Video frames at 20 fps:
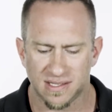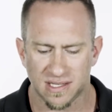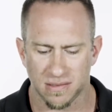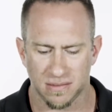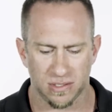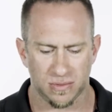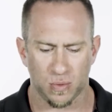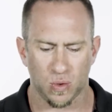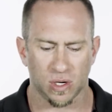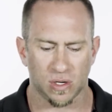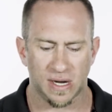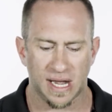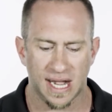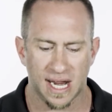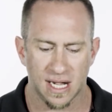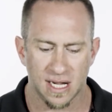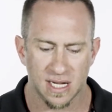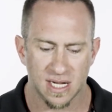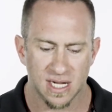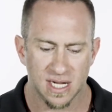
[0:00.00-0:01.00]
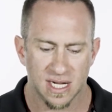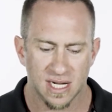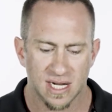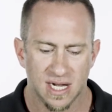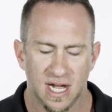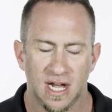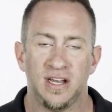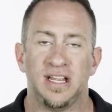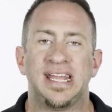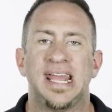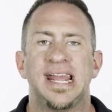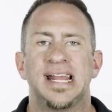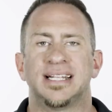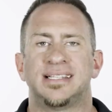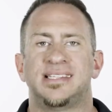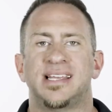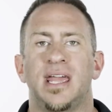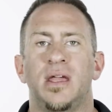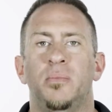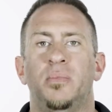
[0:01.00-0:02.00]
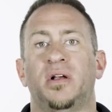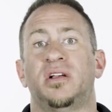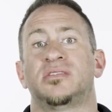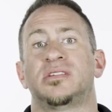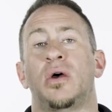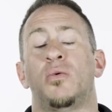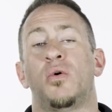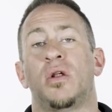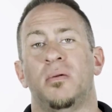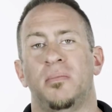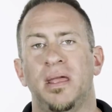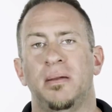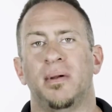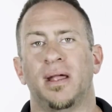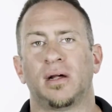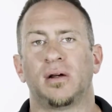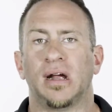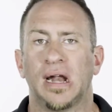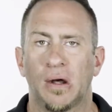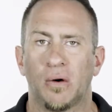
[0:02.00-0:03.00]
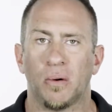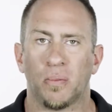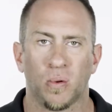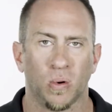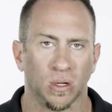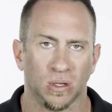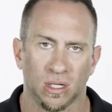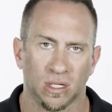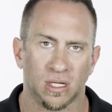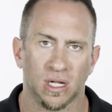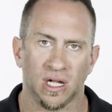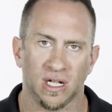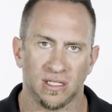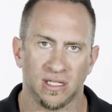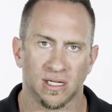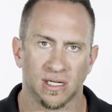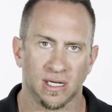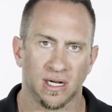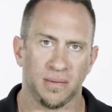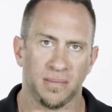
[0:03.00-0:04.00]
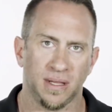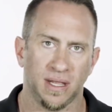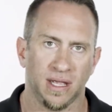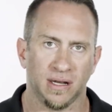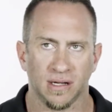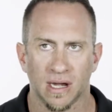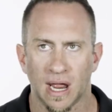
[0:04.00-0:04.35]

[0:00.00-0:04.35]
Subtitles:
much more credit? And you can't say because I want to make my credit report look good. They're going to be like,